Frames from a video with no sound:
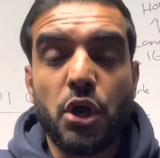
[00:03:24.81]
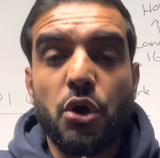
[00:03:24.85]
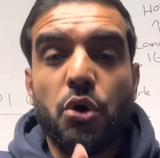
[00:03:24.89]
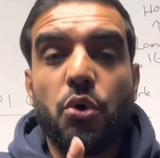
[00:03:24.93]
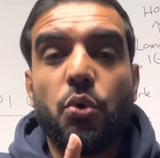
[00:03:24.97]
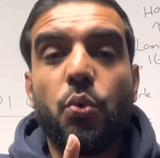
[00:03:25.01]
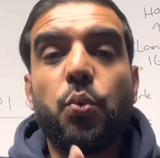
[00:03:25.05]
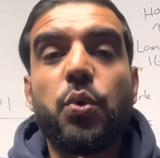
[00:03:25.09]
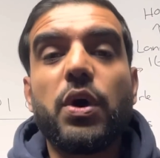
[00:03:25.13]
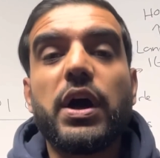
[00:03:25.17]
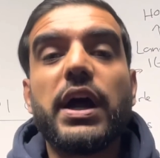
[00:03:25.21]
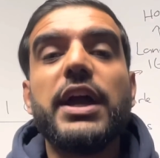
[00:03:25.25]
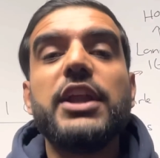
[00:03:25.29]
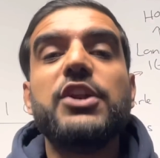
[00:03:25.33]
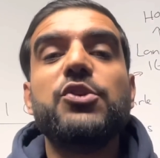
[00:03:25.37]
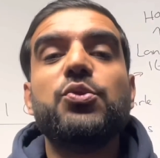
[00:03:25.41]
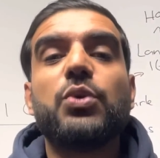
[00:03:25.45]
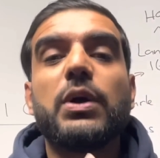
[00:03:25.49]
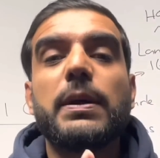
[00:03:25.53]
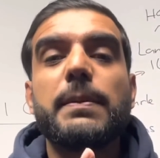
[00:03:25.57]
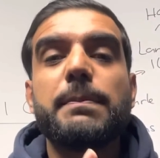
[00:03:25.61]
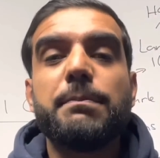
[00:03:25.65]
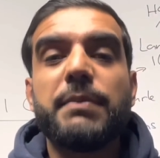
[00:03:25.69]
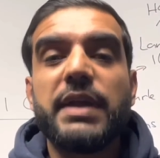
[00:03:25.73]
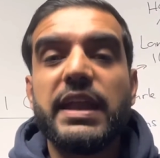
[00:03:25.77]
Why do
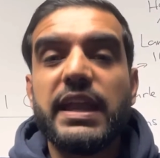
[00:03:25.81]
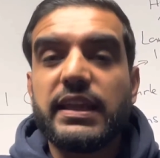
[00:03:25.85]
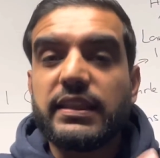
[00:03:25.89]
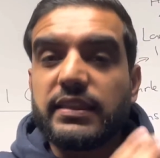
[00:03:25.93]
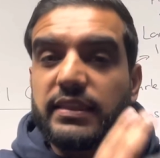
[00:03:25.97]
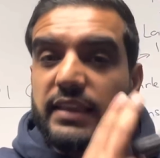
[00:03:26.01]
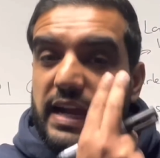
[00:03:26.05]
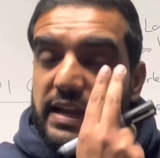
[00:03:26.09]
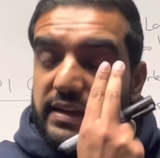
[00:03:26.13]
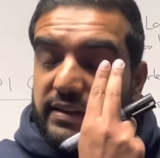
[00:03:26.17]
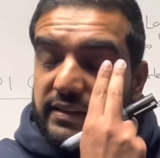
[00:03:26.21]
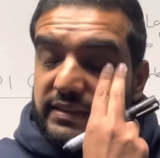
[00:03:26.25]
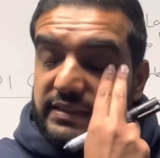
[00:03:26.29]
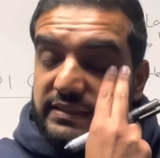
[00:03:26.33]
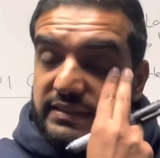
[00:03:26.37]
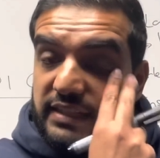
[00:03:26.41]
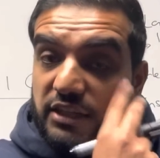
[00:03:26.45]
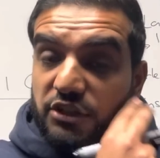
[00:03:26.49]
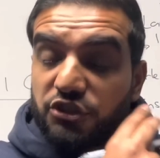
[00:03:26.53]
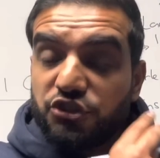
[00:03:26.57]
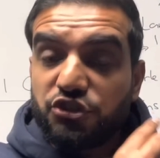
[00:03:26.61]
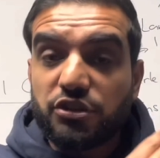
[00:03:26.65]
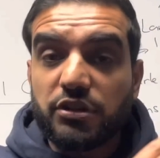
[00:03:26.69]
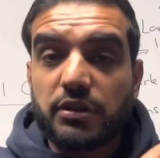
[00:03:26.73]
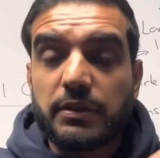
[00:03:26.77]
I make that
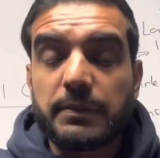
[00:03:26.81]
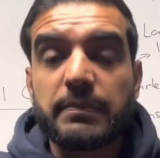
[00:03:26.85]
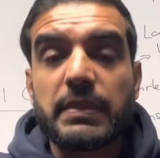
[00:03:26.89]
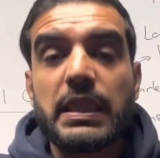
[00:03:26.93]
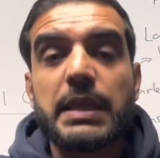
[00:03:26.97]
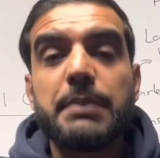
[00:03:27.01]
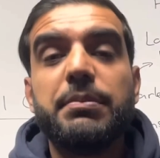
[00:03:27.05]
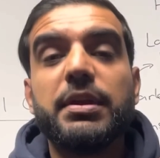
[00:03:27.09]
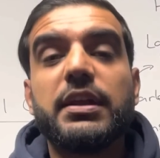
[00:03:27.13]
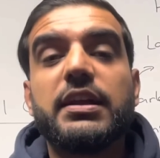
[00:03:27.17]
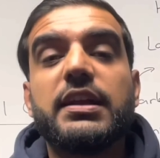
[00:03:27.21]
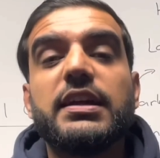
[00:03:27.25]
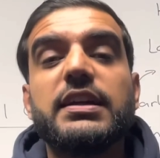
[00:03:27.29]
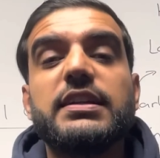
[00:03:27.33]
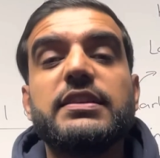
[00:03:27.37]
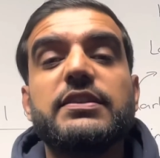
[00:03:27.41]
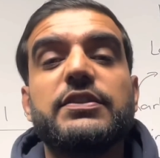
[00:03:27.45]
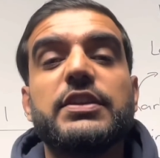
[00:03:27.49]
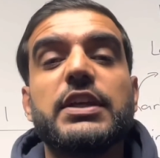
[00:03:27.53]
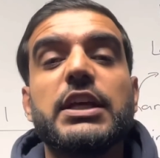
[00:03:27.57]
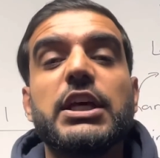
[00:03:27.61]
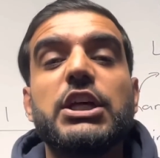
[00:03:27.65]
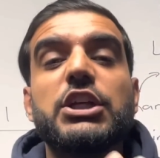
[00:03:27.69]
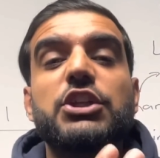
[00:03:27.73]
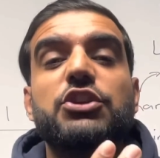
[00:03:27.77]
distinction? Because
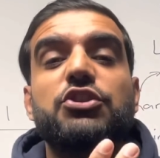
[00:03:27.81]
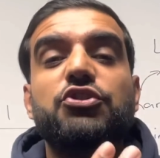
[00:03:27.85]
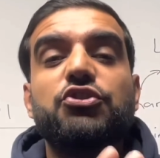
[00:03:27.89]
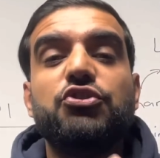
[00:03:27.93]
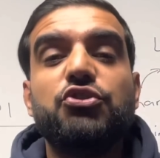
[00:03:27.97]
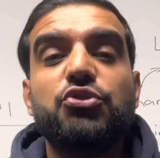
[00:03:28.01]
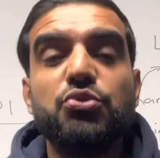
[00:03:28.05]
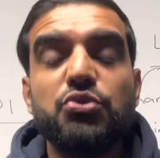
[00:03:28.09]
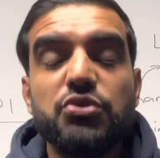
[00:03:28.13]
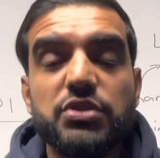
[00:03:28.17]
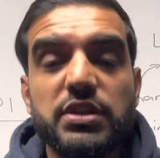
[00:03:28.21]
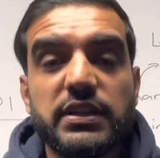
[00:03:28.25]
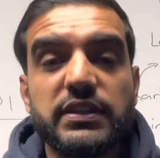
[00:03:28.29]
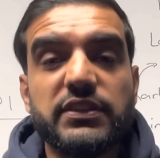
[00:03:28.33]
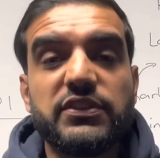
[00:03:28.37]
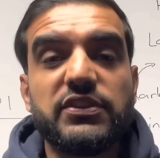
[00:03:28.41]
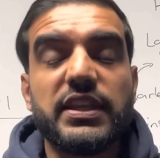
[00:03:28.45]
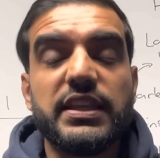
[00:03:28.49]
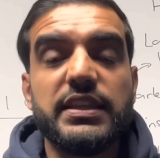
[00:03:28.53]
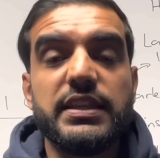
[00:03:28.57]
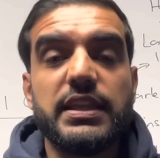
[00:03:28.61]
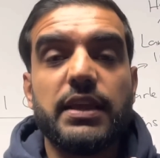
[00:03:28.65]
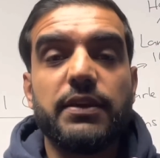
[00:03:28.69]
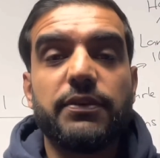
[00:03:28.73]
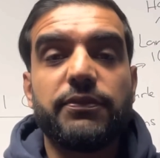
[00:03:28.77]
students
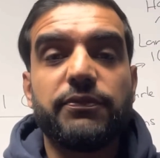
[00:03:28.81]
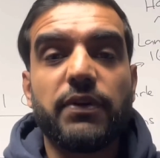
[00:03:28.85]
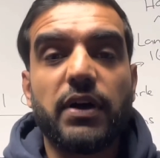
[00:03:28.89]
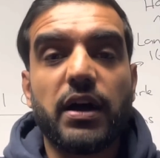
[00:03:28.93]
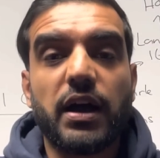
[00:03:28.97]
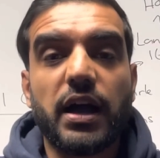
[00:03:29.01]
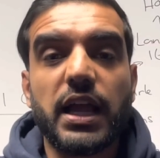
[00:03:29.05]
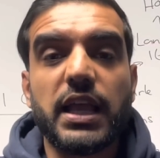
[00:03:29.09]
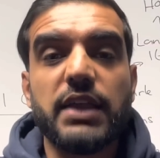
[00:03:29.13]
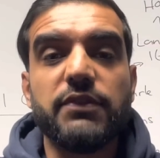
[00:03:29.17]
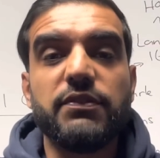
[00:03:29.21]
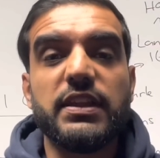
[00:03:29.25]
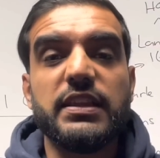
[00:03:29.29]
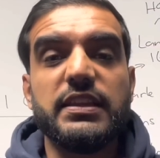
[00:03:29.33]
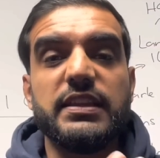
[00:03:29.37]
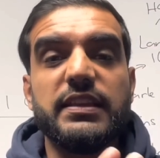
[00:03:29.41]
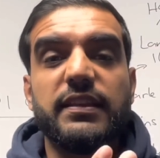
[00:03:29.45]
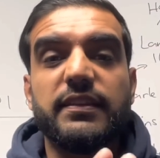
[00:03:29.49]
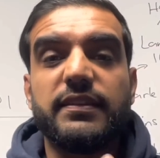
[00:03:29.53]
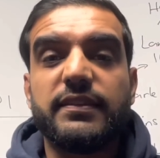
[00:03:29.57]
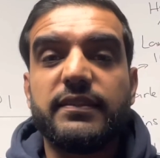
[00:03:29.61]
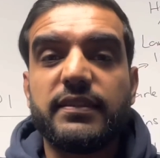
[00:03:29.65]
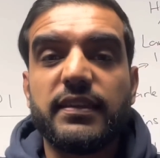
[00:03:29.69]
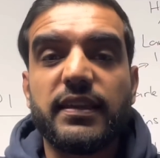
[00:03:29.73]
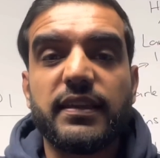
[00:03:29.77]
in year 5, in year
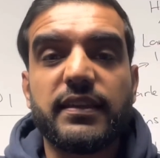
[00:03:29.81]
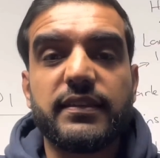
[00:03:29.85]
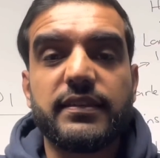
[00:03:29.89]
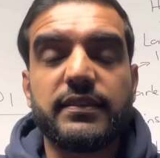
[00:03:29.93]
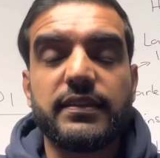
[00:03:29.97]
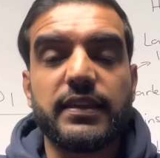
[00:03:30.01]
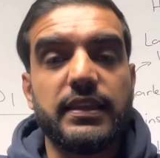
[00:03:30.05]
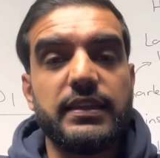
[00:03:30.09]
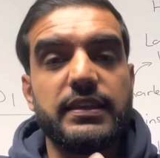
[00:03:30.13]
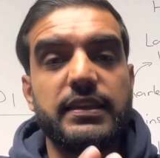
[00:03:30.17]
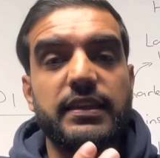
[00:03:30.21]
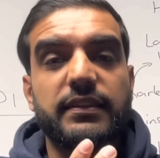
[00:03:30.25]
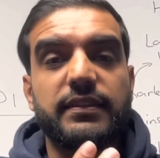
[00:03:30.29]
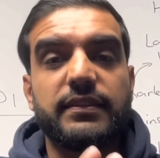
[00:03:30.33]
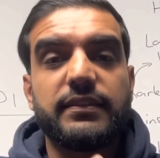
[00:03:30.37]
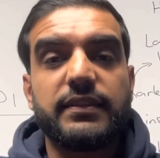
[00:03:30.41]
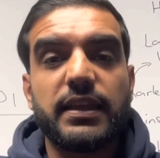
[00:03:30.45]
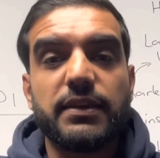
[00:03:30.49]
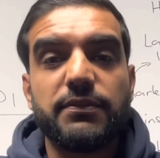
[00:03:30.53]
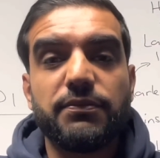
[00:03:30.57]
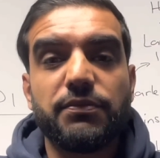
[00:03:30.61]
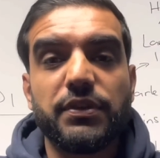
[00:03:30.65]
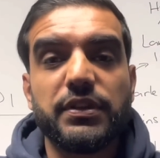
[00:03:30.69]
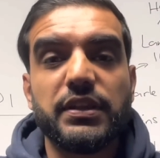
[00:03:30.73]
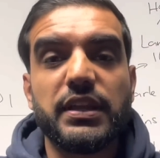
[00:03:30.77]
6, in year
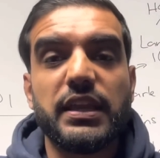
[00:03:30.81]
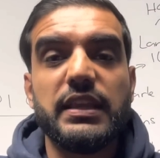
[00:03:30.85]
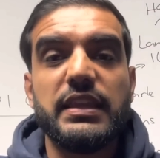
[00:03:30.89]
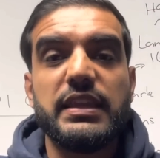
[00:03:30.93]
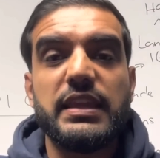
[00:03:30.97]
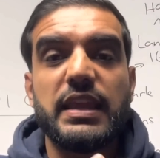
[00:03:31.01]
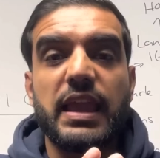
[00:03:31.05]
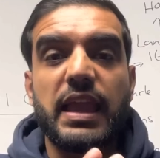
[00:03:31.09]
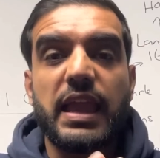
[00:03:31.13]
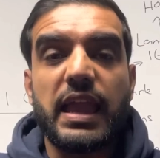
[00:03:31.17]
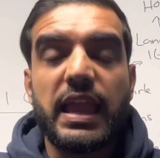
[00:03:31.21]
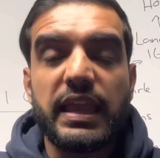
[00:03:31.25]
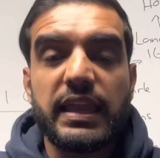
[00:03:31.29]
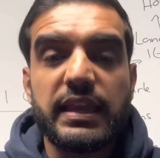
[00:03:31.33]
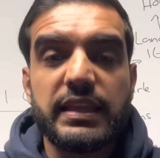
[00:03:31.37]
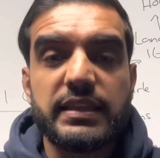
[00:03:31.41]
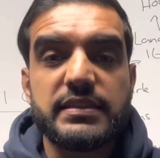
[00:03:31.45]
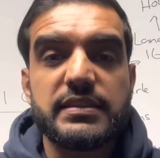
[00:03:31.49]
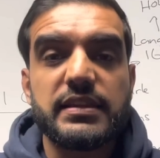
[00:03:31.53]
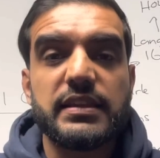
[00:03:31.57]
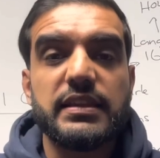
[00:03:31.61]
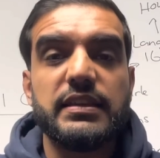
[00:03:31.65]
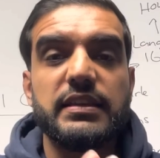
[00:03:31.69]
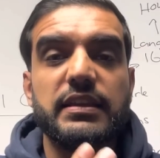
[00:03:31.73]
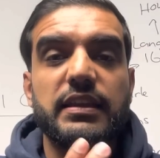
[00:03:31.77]
7, in year 8,
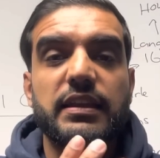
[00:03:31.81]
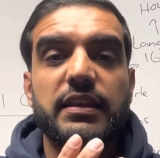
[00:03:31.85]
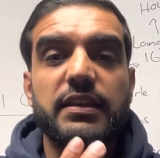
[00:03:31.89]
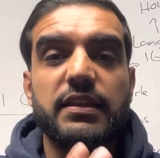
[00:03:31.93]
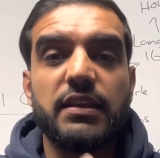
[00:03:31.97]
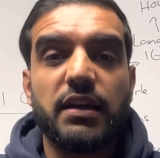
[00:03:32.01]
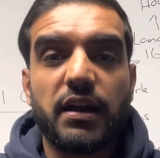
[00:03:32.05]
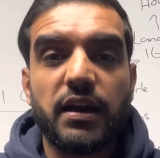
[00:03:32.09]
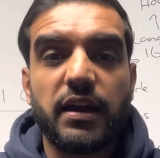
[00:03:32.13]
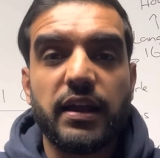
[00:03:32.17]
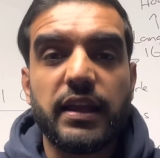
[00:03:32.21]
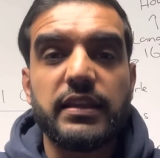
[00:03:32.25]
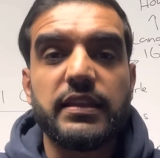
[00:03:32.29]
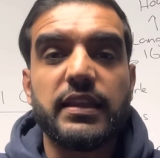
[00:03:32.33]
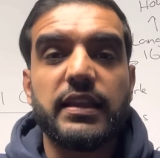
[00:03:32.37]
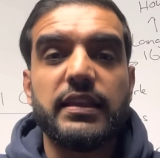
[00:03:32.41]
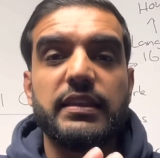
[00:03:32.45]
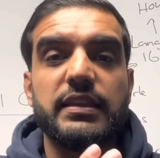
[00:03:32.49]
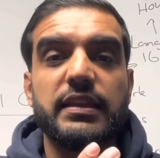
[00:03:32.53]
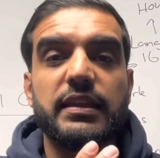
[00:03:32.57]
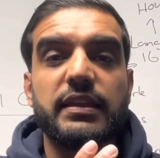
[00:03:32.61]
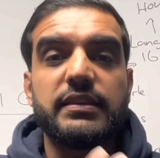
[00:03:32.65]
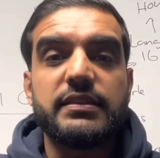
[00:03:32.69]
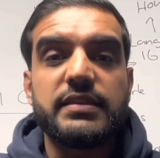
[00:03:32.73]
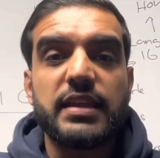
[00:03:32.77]
in year 9, in
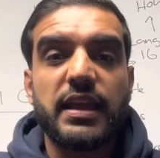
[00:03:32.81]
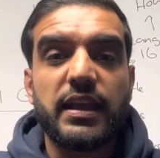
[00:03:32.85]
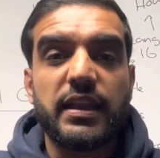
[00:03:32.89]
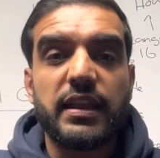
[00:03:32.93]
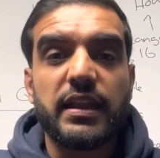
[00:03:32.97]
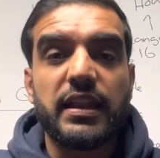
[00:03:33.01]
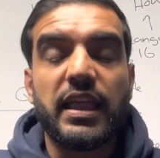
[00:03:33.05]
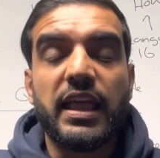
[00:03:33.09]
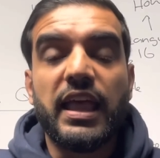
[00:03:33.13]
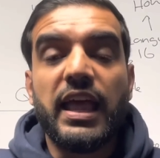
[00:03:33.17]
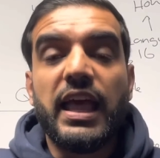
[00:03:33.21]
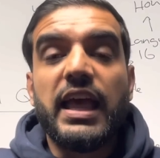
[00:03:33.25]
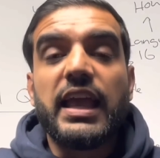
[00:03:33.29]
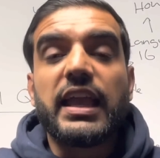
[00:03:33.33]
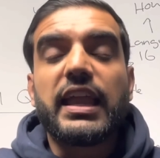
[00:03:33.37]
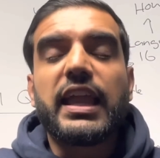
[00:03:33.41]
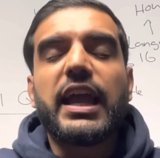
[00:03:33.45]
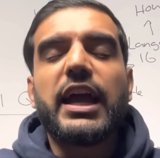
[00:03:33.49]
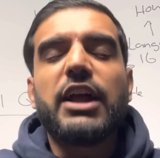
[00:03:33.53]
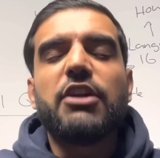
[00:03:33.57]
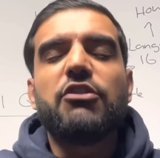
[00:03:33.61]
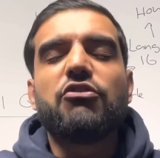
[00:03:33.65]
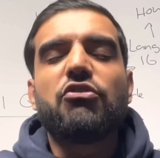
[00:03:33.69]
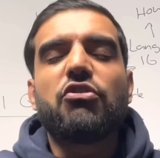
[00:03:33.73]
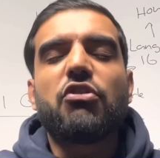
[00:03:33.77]
year 10
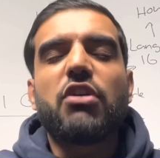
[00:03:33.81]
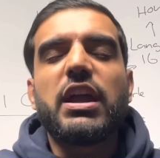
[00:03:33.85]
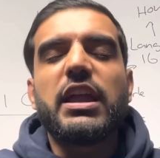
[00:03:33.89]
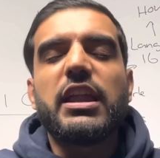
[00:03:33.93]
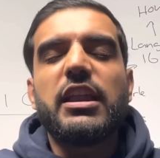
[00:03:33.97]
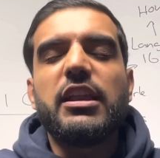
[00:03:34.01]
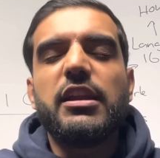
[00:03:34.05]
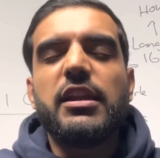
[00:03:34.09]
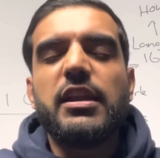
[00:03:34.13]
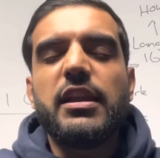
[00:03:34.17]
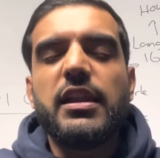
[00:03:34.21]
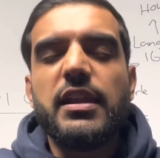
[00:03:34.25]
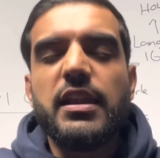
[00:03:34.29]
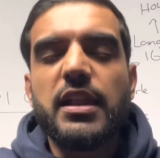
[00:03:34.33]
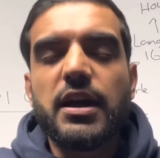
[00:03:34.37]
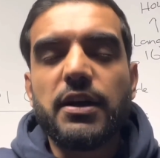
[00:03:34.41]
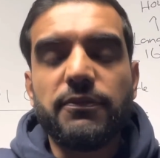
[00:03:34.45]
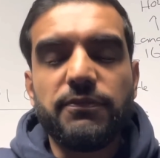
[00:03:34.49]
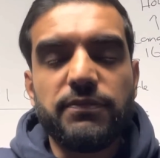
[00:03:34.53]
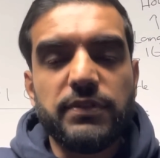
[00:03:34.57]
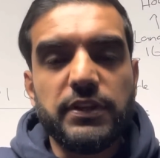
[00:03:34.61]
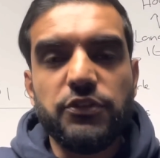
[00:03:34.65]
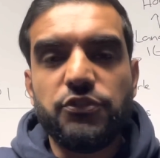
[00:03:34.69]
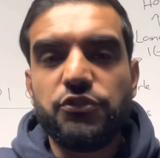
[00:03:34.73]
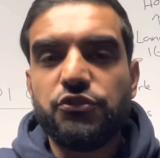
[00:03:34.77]
can write
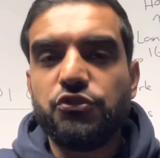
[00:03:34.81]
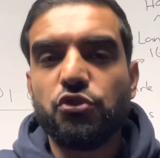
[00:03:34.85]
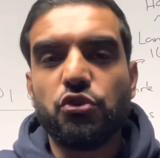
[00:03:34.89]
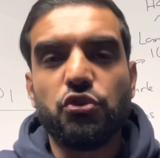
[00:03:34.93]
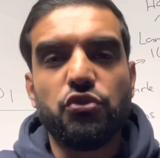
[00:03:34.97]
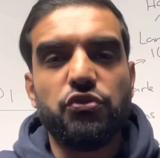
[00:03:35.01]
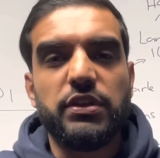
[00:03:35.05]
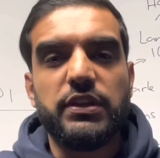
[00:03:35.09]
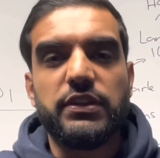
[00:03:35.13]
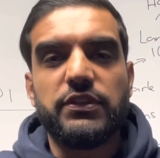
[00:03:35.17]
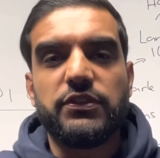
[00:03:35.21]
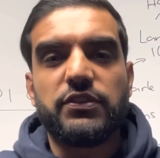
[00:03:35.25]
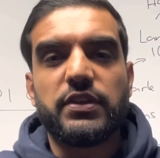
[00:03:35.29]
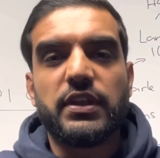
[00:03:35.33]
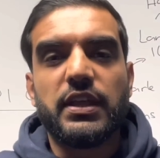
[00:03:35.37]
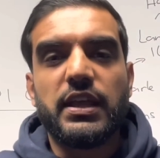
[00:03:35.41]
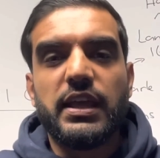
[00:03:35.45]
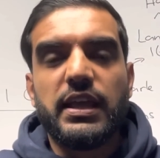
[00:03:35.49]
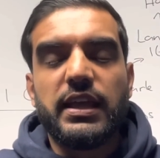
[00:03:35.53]
lovely stories.